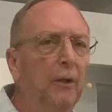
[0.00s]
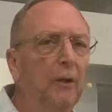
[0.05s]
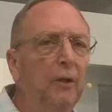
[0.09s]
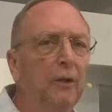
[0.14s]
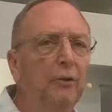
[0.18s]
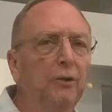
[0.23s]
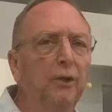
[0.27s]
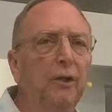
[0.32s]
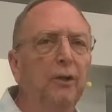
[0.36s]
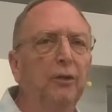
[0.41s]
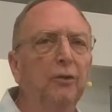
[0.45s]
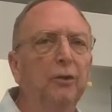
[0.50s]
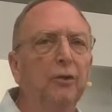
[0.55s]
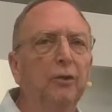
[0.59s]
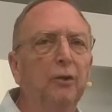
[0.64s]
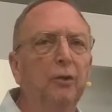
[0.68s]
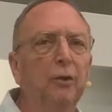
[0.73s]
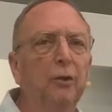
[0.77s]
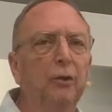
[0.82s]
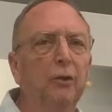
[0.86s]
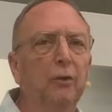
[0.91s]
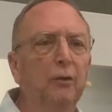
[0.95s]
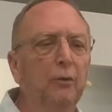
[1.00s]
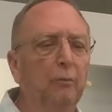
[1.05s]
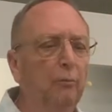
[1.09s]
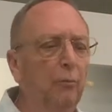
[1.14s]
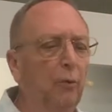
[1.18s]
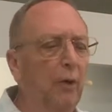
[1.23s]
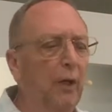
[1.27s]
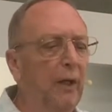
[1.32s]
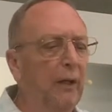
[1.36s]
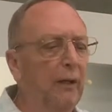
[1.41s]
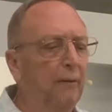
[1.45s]
Jesus took the
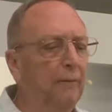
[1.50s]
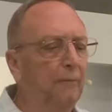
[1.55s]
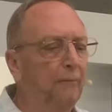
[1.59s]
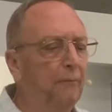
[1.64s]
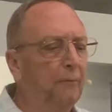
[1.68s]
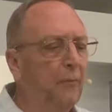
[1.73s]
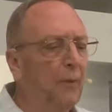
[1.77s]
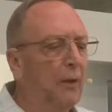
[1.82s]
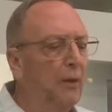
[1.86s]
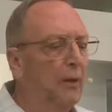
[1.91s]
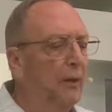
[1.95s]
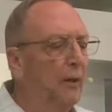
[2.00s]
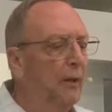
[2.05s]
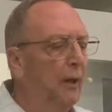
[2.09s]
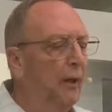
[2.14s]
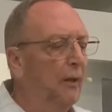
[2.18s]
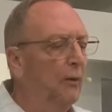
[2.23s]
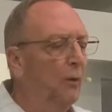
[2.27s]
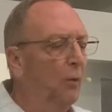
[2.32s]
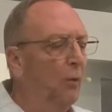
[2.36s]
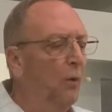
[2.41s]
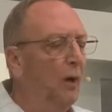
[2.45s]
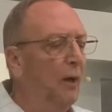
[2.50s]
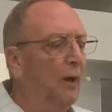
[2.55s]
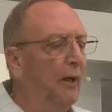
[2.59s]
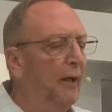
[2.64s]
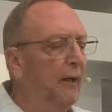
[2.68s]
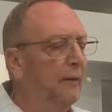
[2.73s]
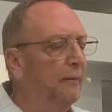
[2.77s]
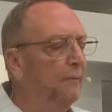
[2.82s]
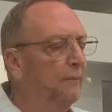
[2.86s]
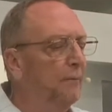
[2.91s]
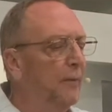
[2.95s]
bread and the
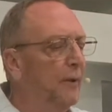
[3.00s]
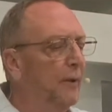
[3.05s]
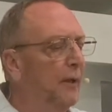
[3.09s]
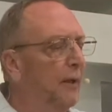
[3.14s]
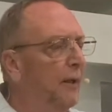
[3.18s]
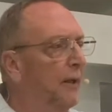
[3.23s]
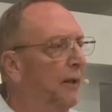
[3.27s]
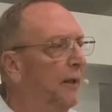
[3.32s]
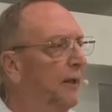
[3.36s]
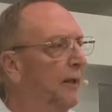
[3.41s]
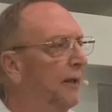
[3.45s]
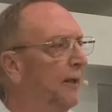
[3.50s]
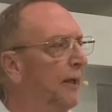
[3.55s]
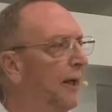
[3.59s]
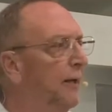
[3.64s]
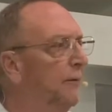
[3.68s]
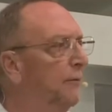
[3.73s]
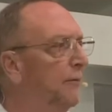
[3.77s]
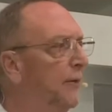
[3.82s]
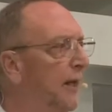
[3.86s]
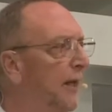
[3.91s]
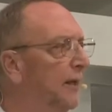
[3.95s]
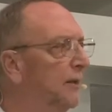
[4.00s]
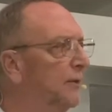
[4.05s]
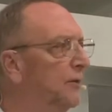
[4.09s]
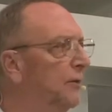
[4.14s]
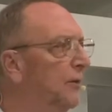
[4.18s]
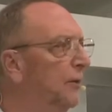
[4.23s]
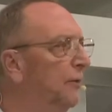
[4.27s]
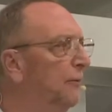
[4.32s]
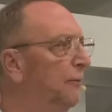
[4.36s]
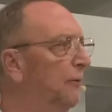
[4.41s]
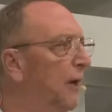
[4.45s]
wine, and he gave thanks
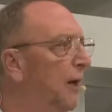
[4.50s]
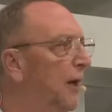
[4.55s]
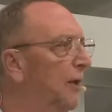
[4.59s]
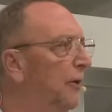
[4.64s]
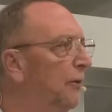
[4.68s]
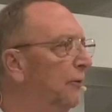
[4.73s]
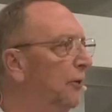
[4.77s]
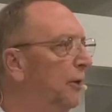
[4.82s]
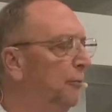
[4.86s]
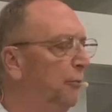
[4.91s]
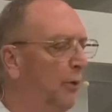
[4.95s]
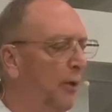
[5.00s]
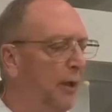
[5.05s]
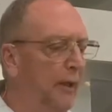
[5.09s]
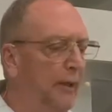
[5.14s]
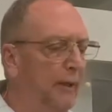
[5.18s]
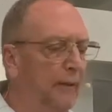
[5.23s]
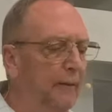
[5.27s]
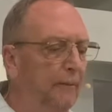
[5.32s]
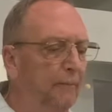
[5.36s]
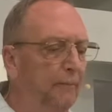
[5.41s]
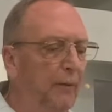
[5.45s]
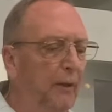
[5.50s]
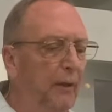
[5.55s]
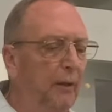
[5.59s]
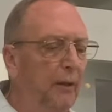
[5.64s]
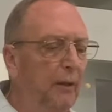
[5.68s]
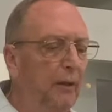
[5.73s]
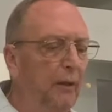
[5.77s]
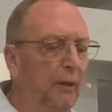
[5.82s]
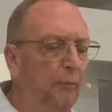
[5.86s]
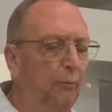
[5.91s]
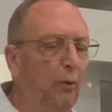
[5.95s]
to the Father. He prayed.
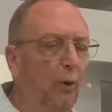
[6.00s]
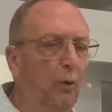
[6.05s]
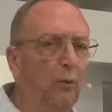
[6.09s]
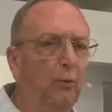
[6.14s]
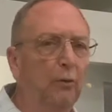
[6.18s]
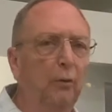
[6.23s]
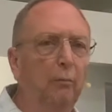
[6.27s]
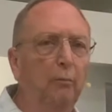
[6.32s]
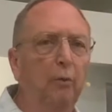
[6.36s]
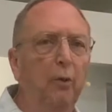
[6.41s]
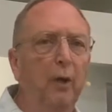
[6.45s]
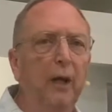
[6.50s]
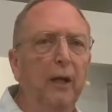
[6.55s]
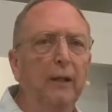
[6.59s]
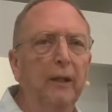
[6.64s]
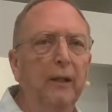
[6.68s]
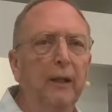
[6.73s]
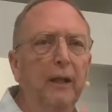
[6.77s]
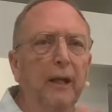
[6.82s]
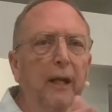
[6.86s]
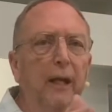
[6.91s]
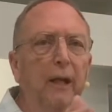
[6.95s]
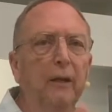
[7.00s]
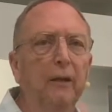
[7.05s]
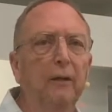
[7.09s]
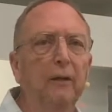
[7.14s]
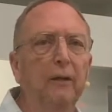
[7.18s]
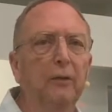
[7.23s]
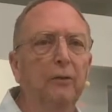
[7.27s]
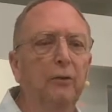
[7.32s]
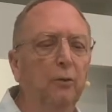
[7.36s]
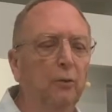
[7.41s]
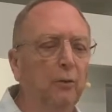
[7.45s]
He broke the bread and he handed
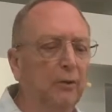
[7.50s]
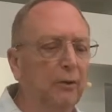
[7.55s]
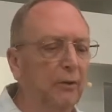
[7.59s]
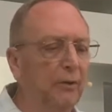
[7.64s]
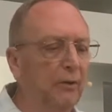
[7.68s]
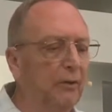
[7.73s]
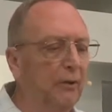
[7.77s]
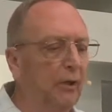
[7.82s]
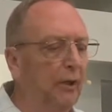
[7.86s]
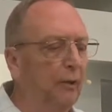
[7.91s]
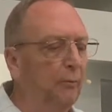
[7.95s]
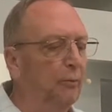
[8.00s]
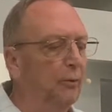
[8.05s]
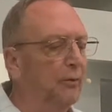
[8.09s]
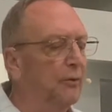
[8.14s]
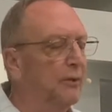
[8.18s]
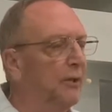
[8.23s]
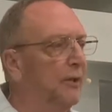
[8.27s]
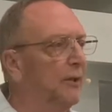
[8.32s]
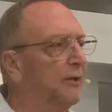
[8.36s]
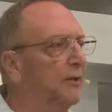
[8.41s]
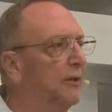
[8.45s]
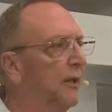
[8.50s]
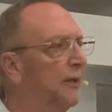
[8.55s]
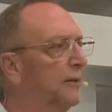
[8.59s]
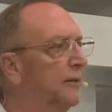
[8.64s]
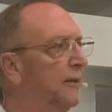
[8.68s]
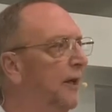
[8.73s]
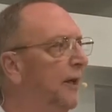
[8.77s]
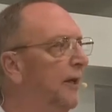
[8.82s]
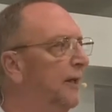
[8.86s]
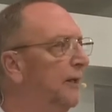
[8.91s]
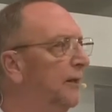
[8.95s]
it to his disciples and he
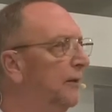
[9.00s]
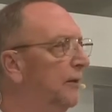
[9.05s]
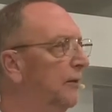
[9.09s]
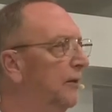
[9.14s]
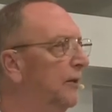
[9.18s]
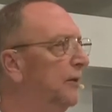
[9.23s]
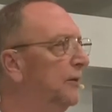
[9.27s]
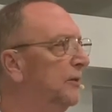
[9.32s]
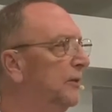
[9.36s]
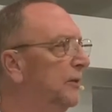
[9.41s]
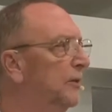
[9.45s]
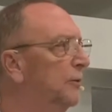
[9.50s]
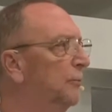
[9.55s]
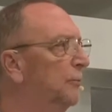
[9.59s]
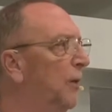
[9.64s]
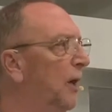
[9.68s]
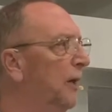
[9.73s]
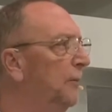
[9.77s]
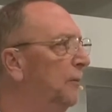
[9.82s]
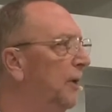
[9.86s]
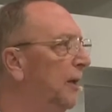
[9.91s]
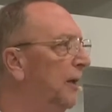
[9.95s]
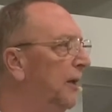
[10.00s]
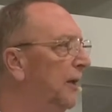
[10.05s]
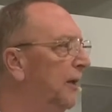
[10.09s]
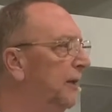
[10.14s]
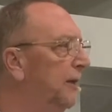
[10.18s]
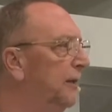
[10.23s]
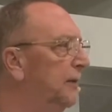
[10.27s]
said, Take, this is my body.